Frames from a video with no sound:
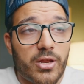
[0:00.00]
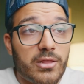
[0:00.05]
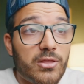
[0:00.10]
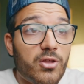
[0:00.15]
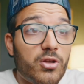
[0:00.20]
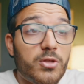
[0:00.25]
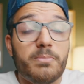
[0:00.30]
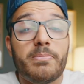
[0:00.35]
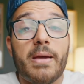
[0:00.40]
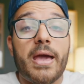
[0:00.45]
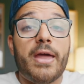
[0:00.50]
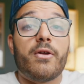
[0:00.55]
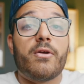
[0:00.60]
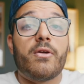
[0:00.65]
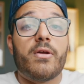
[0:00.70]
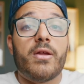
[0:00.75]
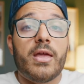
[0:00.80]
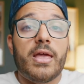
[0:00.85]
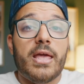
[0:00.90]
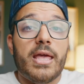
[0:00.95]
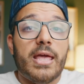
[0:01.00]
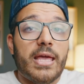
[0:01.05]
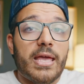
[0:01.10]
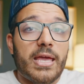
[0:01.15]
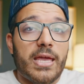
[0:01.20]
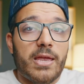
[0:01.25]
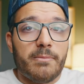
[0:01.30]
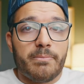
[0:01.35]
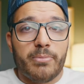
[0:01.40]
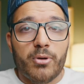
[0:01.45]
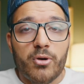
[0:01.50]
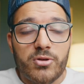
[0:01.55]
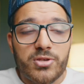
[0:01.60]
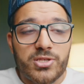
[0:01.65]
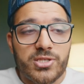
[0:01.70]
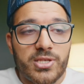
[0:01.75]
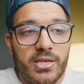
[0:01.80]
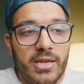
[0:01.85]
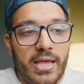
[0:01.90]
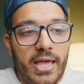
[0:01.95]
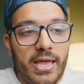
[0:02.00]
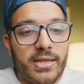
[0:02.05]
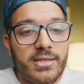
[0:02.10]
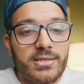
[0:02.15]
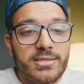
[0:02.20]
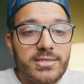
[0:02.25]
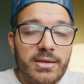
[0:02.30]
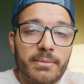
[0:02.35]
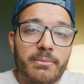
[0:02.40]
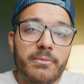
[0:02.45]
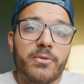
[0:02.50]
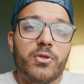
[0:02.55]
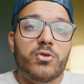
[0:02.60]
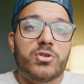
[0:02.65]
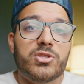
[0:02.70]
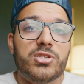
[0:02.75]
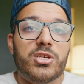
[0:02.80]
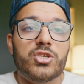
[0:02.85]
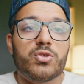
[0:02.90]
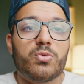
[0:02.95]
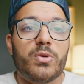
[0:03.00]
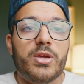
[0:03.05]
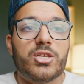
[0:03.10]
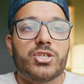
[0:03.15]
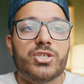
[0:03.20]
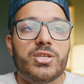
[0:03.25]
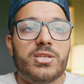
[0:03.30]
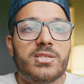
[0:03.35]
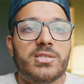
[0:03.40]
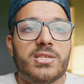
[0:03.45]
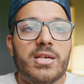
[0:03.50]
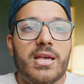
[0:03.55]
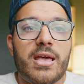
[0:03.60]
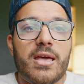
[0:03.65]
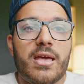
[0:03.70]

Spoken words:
It looked better in person. And in some of those situations,